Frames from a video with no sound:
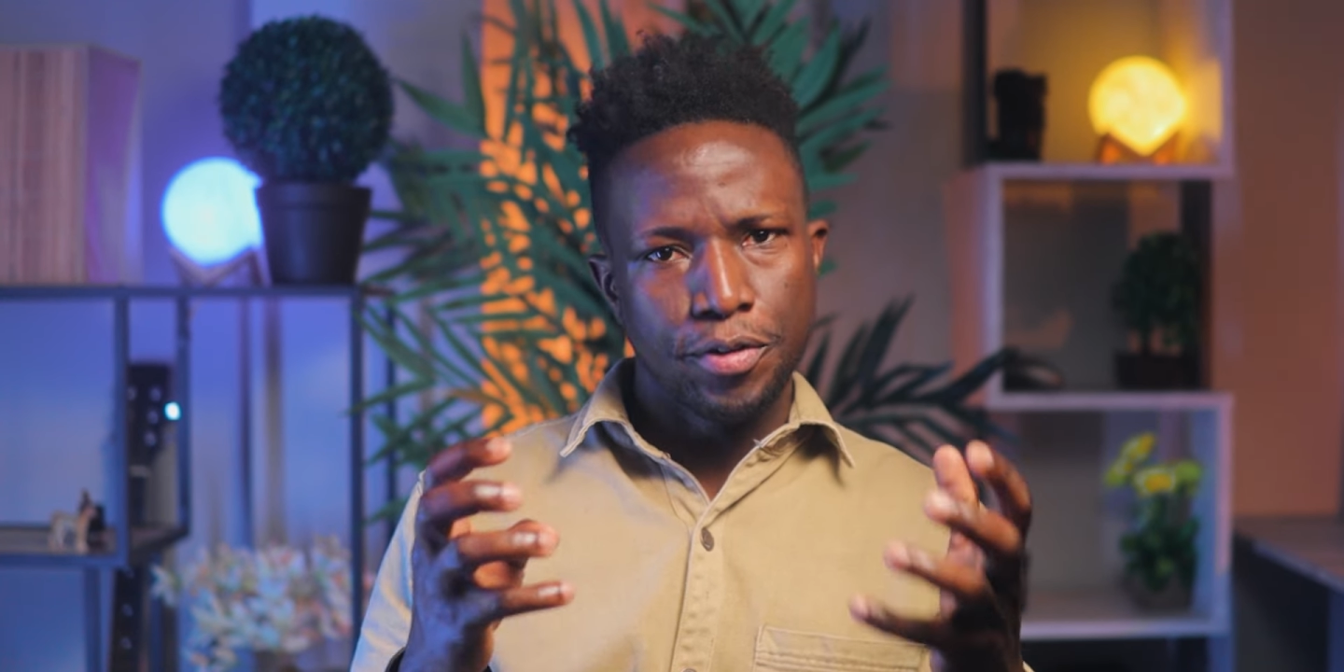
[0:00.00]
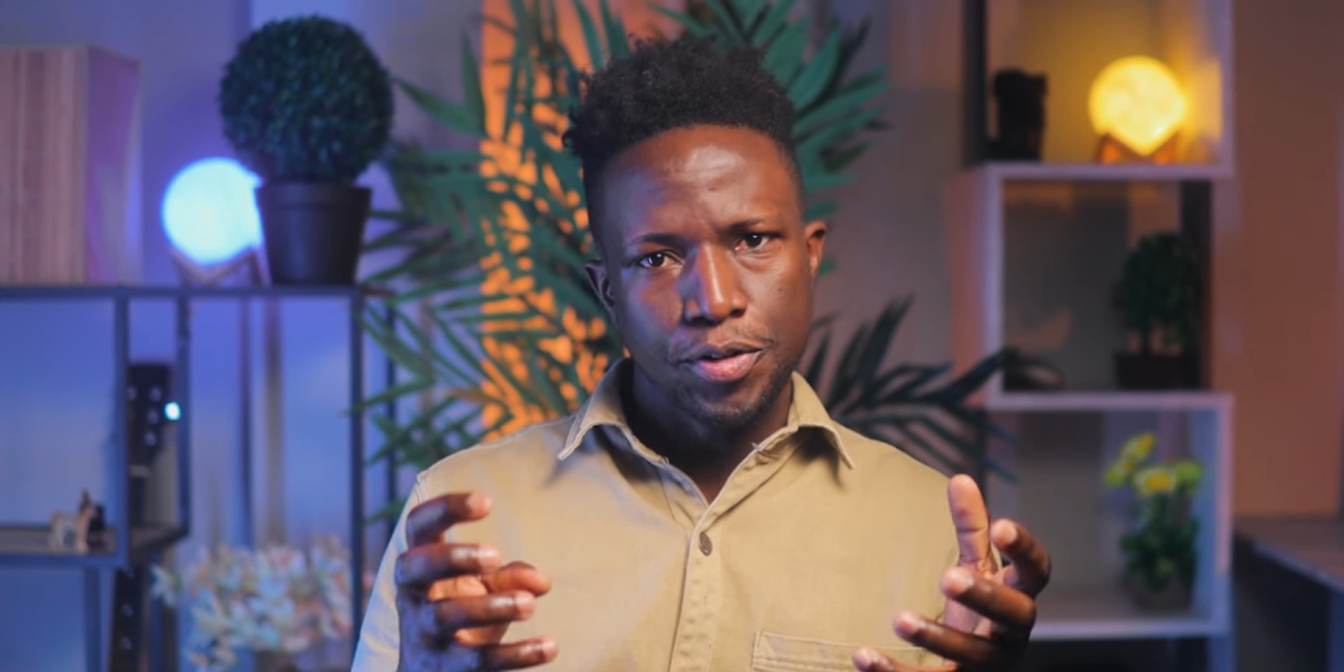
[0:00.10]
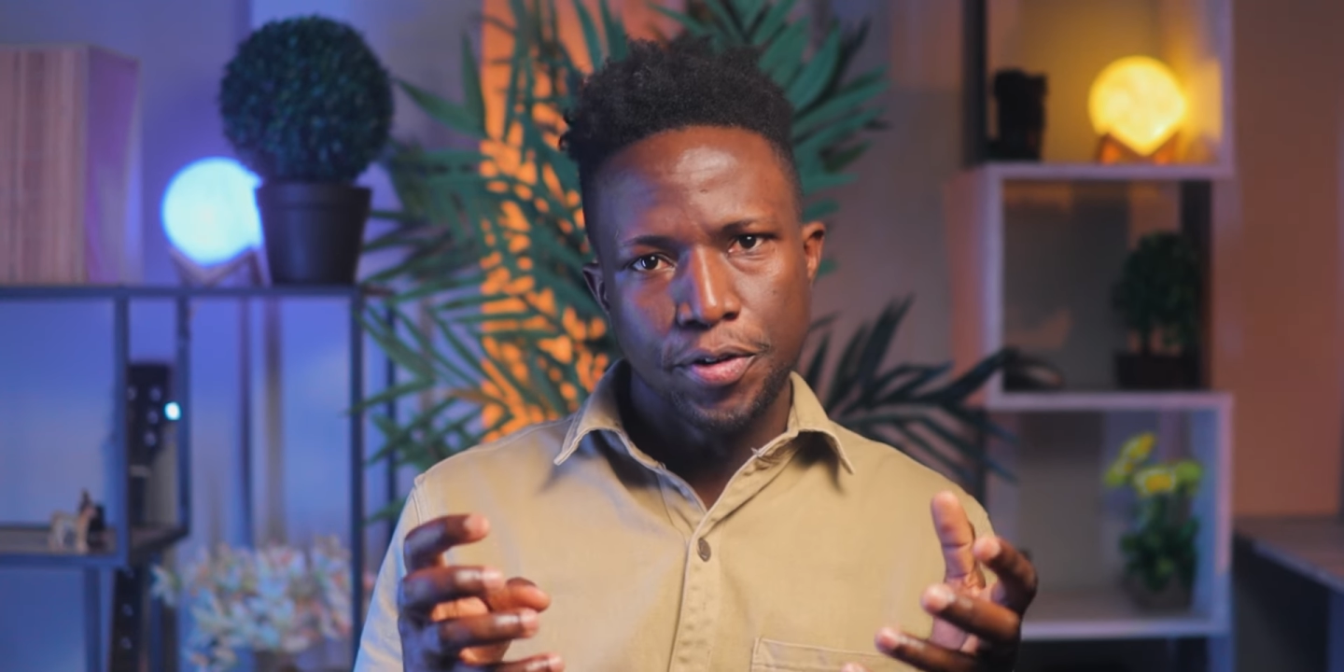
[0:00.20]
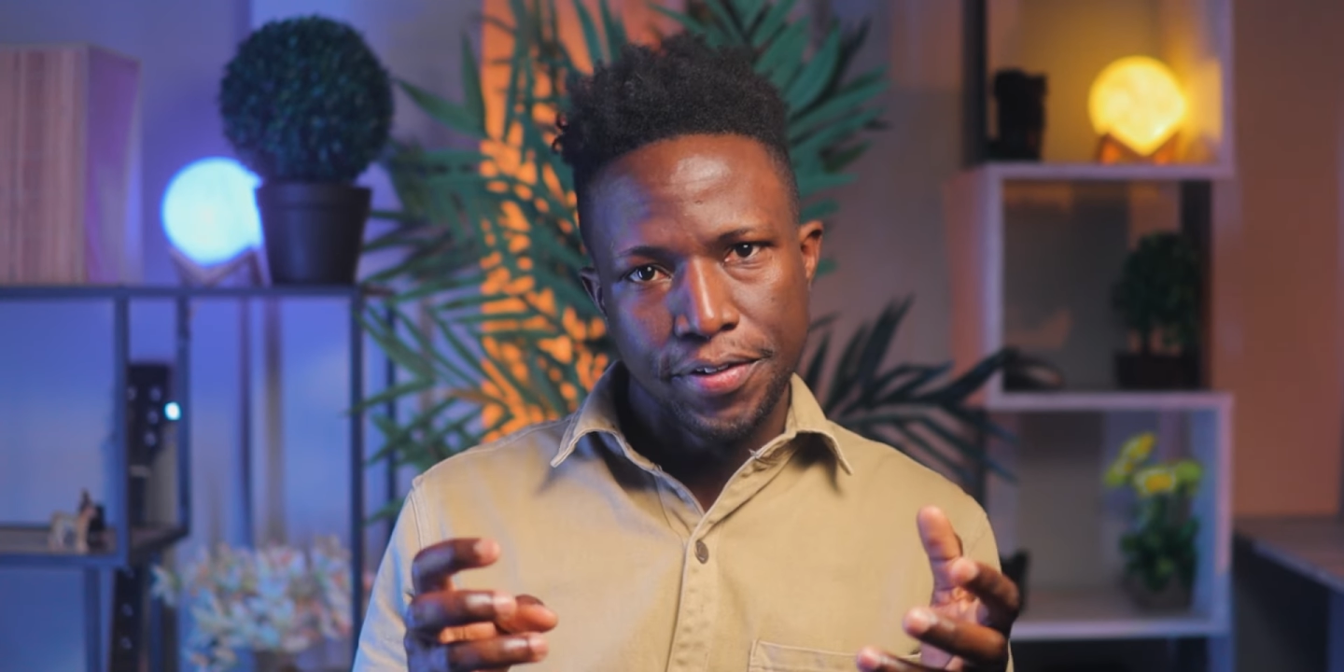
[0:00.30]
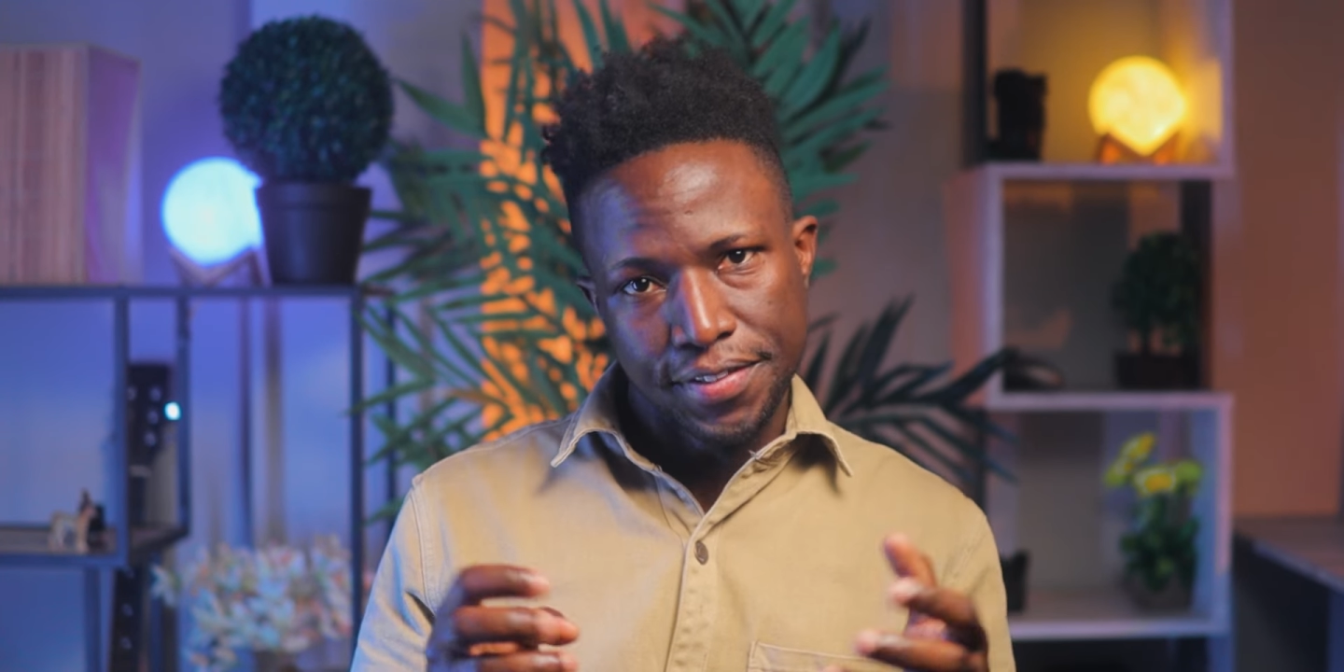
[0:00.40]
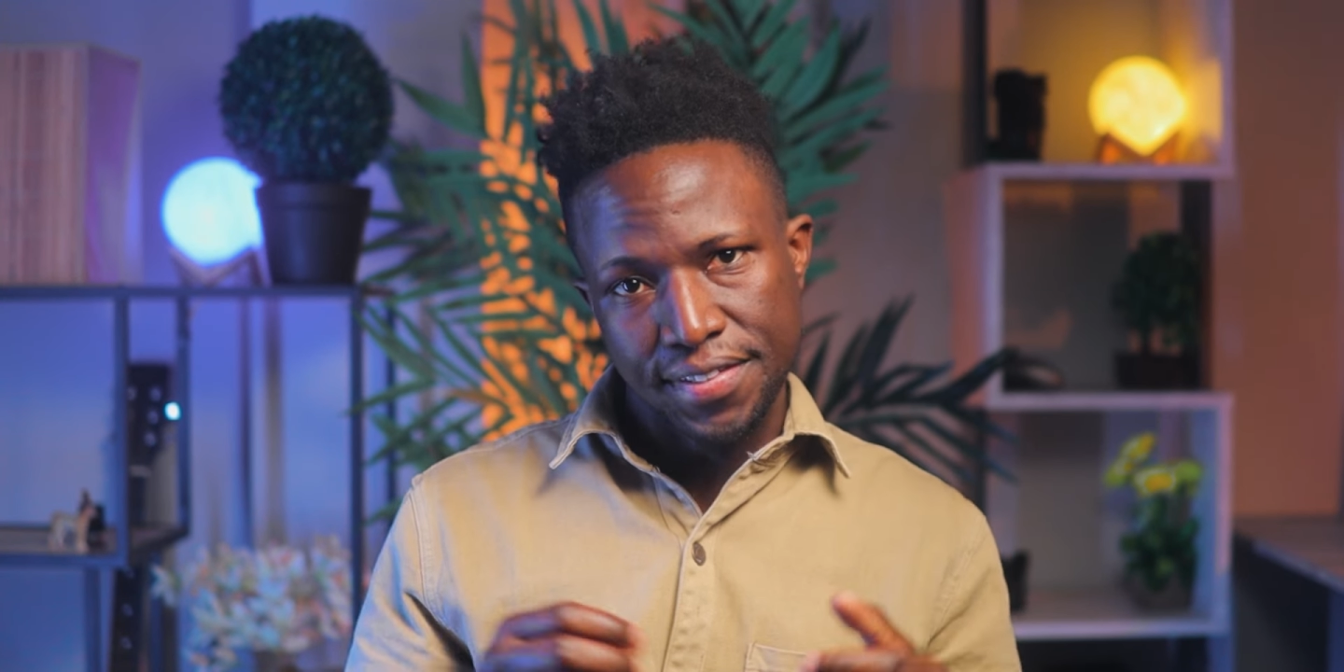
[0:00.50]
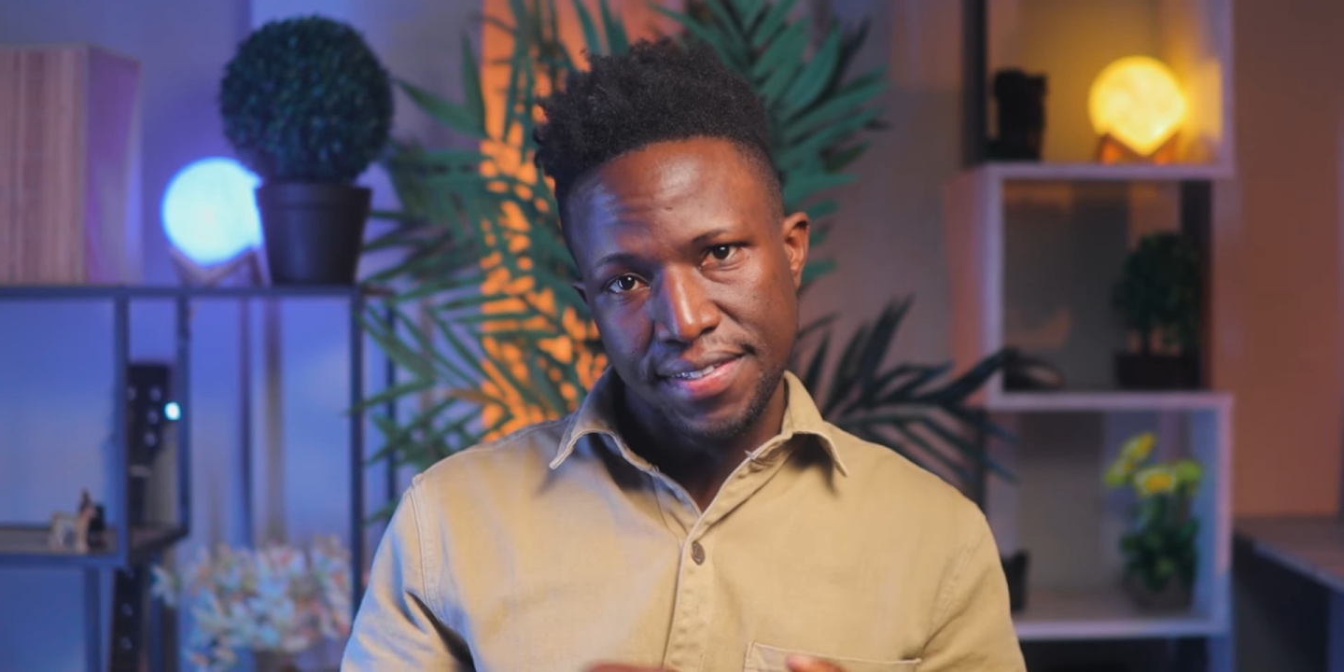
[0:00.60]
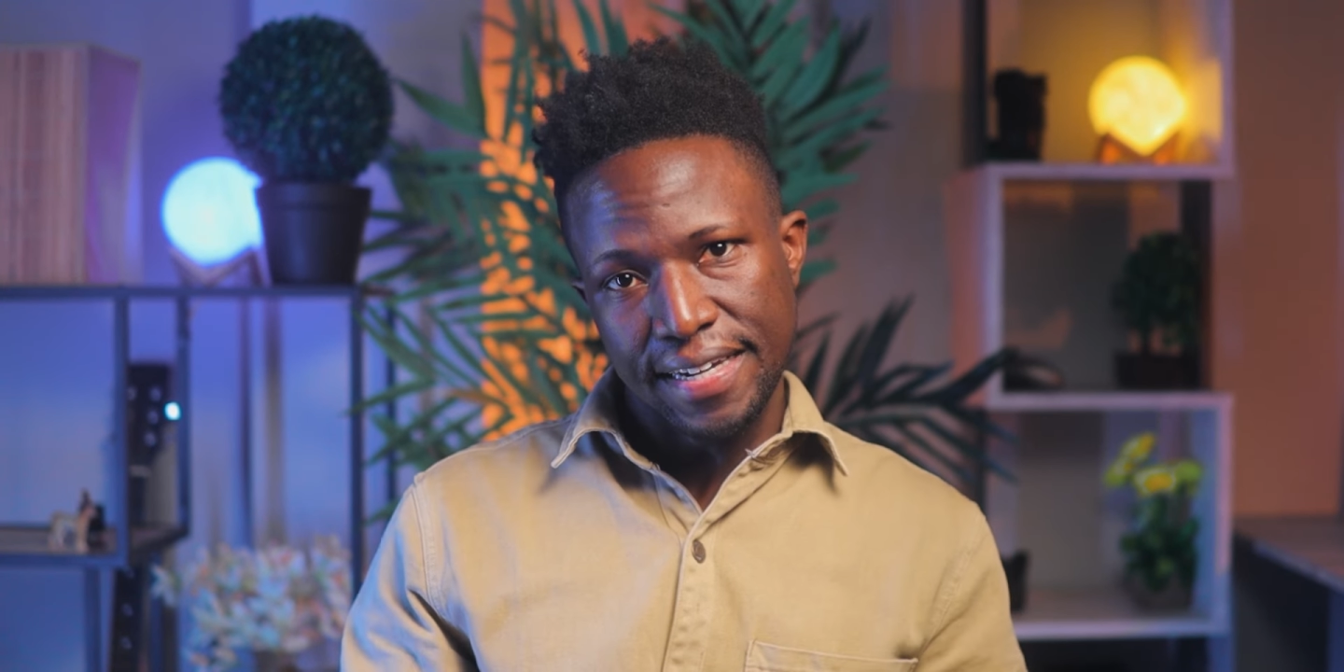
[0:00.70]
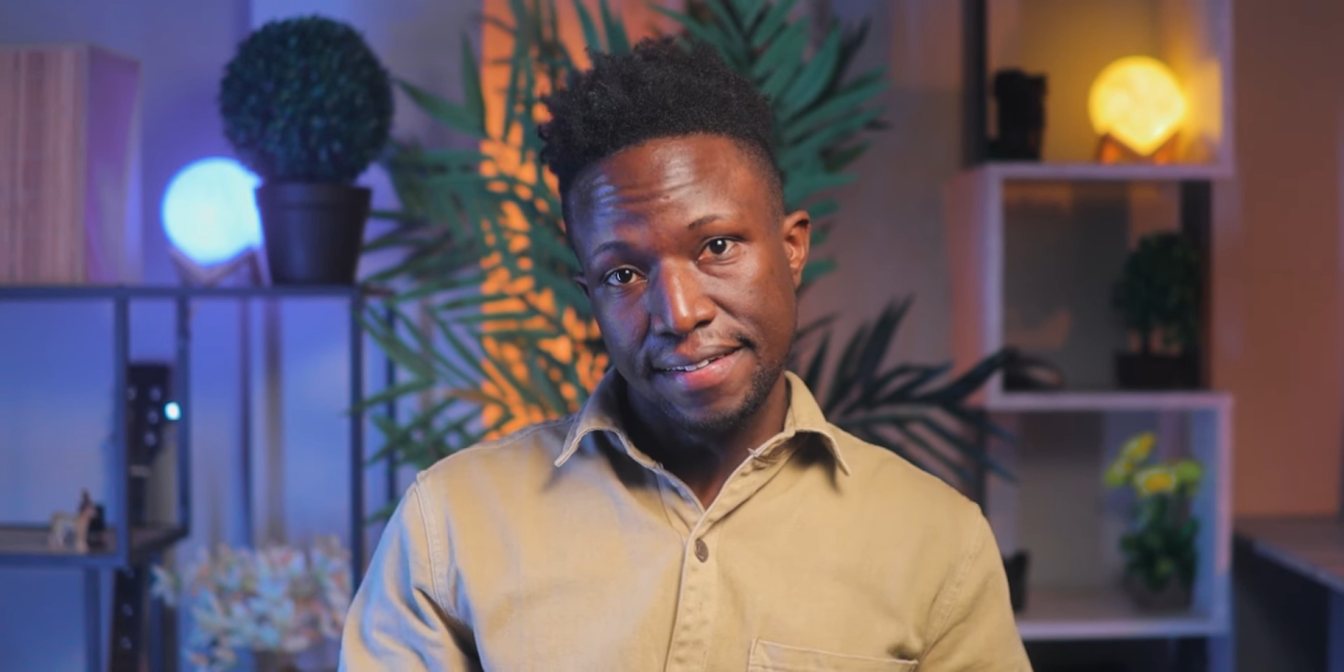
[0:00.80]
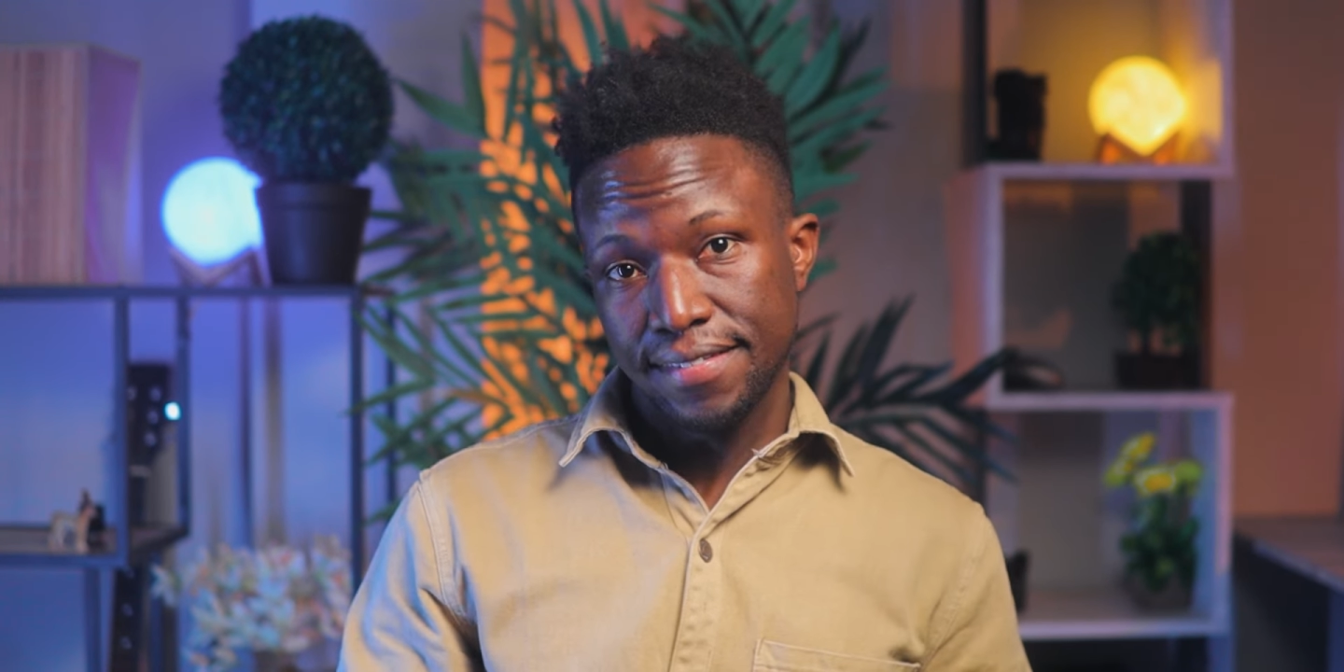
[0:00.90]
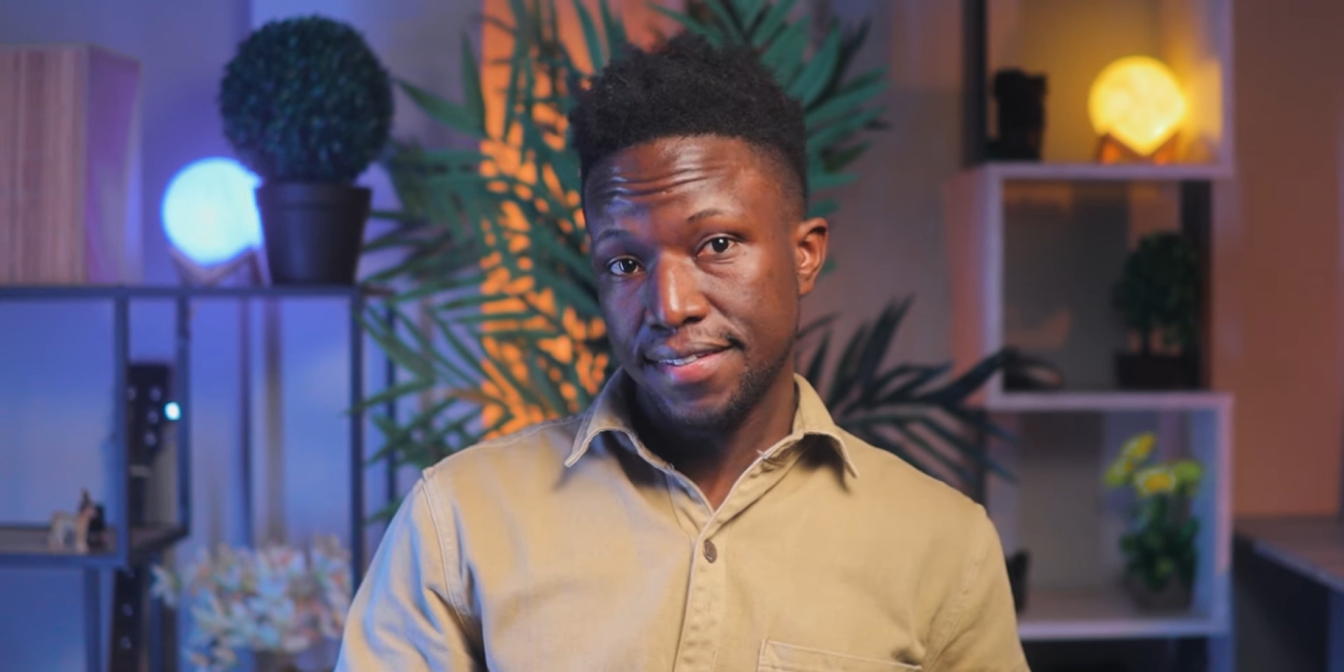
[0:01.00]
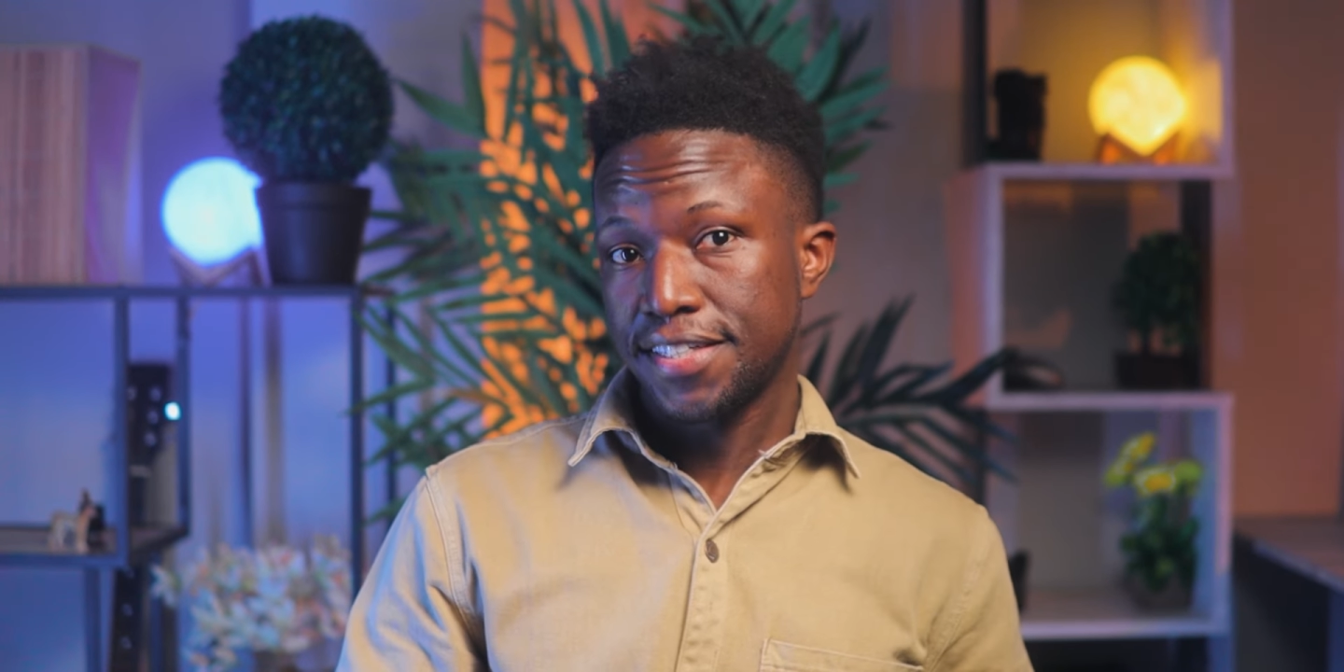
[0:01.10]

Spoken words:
rigorous and